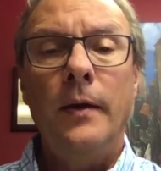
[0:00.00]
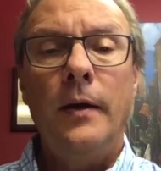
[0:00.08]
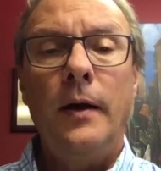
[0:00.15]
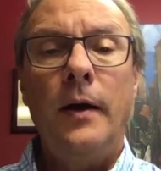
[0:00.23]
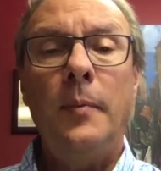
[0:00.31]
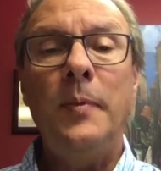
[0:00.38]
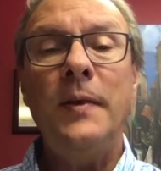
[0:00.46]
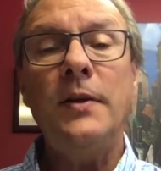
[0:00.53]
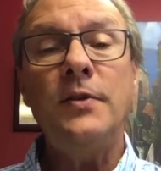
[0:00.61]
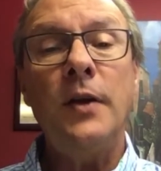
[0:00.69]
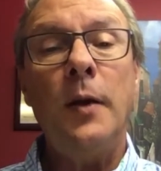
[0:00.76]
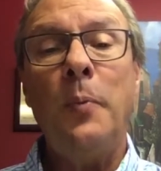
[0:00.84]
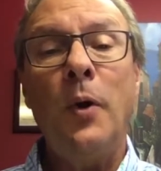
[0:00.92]
But that's
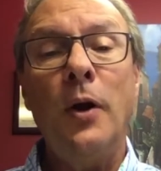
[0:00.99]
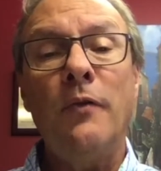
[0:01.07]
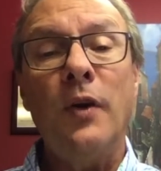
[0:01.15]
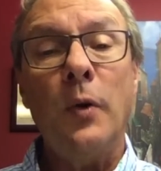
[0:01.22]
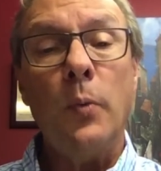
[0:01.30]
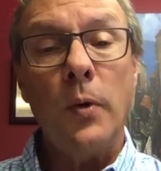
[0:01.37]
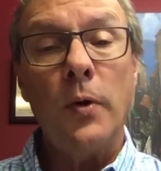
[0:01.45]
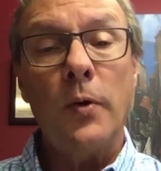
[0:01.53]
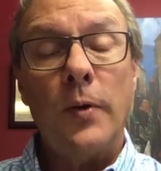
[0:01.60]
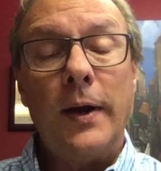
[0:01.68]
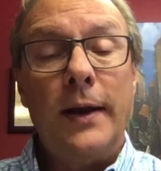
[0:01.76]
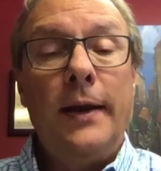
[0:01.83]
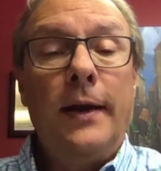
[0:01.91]
not part of our world
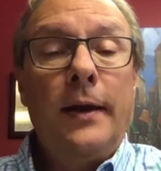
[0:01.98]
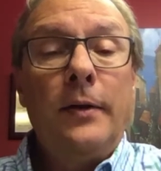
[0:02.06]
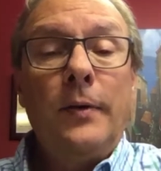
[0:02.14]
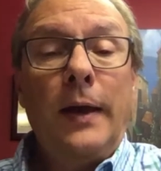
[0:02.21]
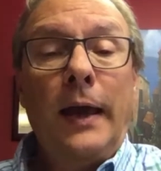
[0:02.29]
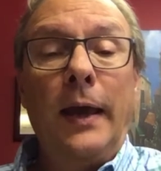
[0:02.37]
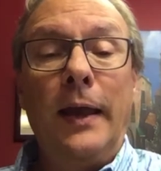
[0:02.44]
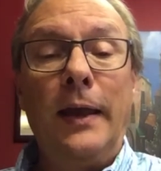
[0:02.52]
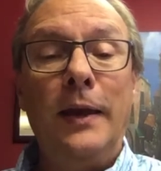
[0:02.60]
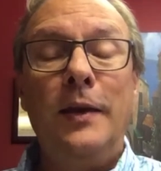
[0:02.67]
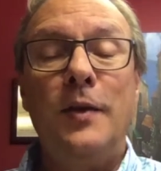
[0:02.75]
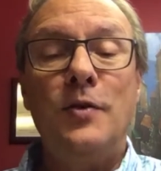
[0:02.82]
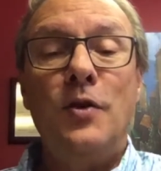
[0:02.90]
right now, and
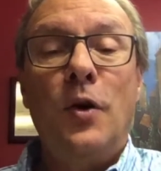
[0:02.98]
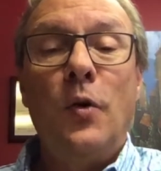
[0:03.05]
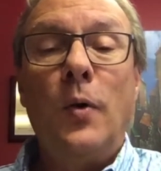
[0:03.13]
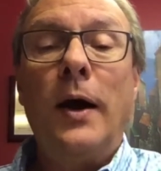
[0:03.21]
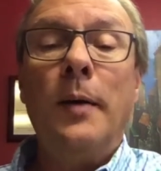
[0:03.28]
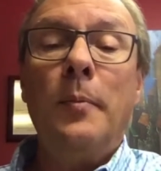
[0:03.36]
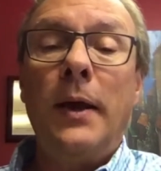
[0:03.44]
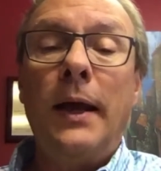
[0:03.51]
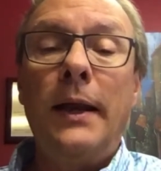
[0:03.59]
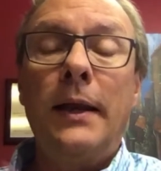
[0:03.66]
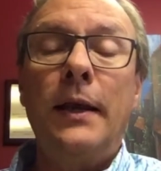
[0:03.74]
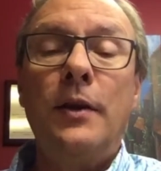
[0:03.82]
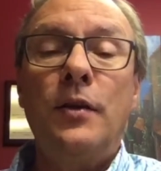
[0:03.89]
so I'm glad
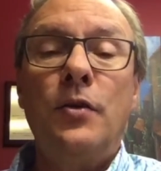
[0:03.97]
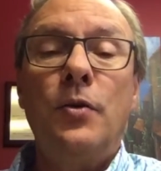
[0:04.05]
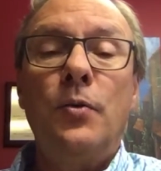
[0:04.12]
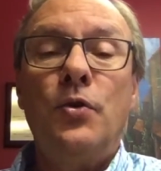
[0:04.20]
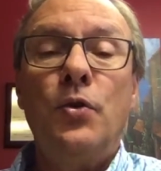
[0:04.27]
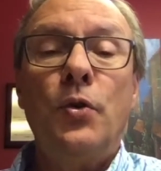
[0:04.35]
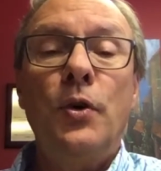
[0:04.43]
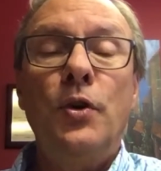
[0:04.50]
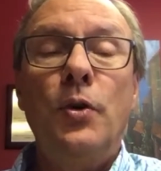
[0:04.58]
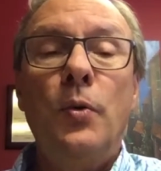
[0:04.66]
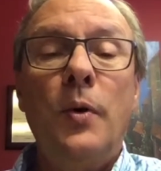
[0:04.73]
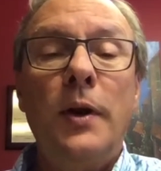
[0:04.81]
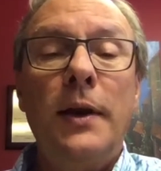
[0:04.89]
to get to join you
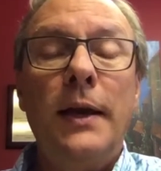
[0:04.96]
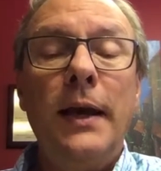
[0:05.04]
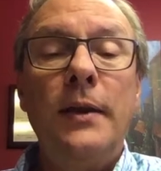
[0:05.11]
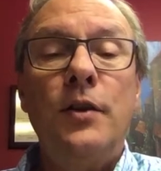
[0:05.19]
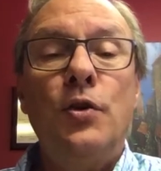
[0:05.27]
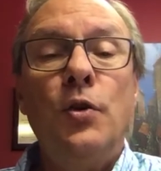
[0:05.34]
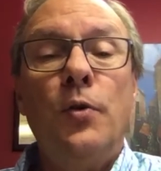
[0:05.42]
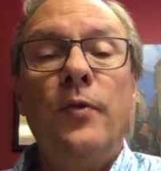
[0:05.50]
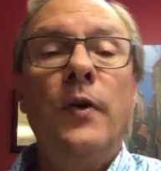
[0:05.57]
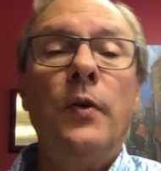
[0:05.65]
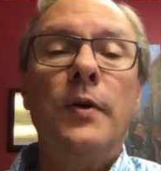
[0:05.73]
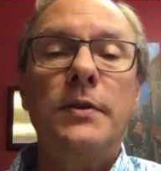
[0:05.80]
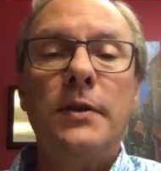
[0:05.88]
on a day that you're
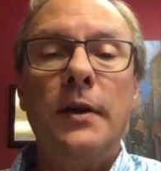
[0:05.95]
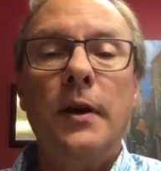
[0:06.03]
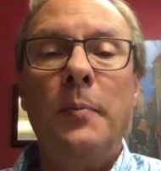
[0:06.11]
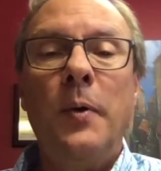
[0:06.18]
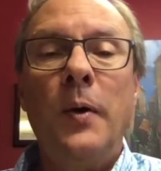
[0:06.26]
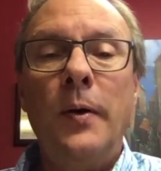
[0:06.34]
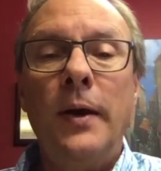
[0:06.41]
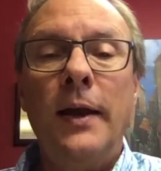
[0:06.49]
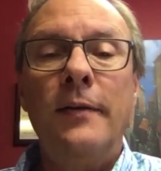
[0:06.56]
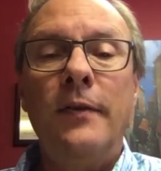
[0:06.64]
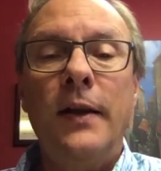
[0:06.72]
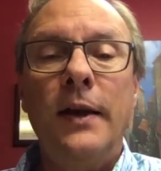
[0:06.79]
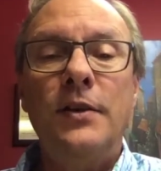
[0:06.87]
focusing upon
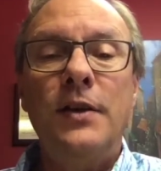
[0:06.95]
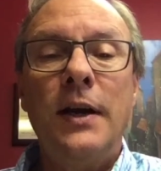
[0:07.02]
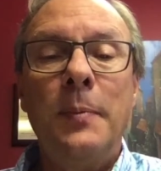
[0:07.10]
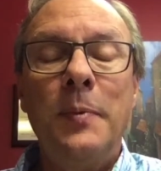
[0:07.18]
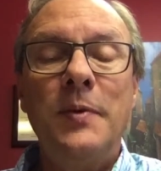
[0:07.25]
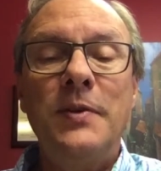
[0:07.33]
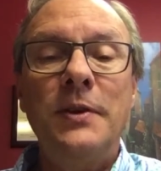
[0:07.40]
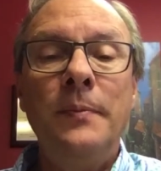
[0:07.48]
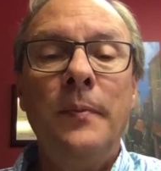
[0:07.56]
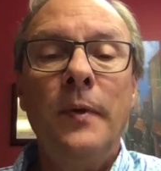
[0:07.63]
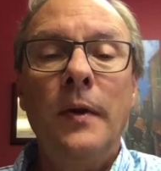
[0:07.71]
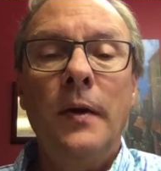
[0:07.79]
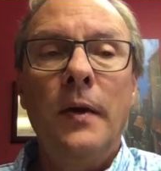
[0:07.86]
Lifeline Chaplaincy.
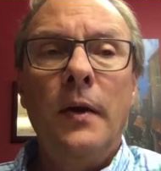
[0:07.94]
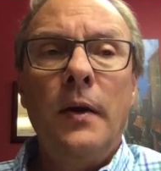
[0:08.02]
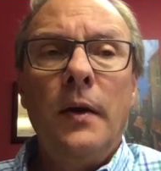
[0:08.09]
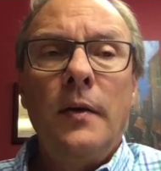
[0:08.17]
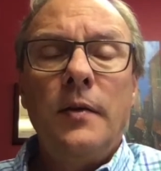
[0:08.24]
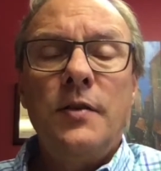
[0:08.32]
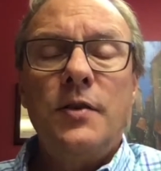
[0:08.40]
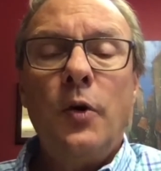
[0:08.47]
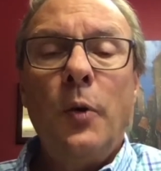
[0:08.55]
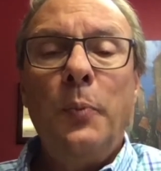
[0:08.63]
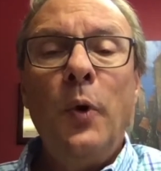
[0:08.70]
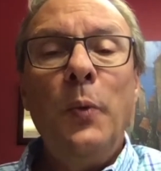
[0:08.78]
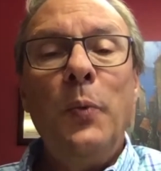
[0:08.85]
So
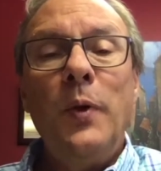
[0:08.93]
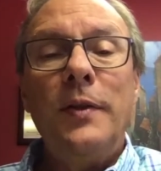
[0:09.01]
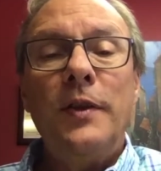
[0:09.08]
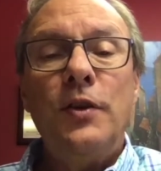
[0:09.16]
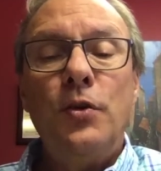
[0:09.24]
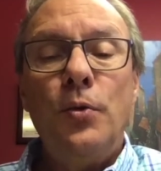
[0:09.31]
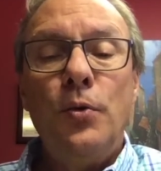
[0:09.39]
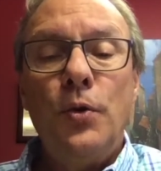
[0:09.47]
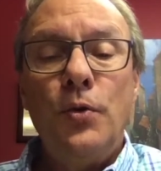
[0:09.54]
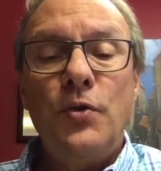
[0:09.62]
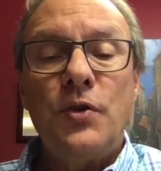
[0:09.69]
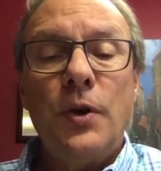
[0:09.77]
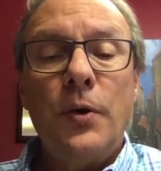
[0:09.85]
appropriate that you do
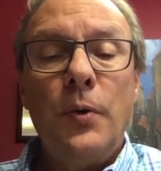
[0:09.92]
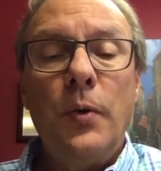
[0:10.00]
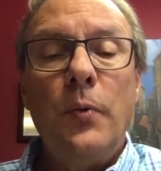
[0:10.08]
so.